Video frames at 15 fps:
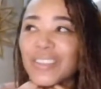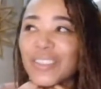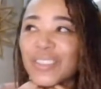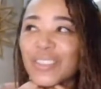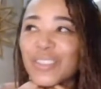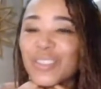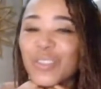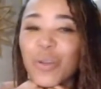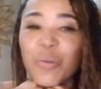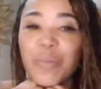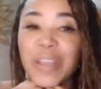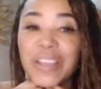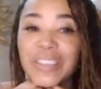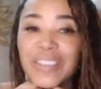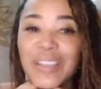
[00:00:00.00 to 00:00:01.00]
just so
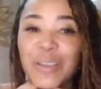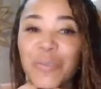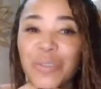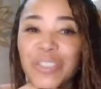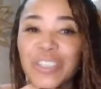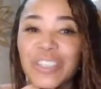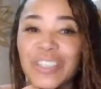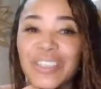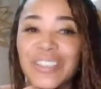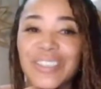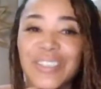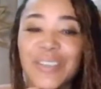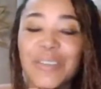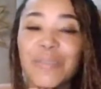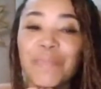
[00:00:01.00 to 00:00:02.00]
amazing, which is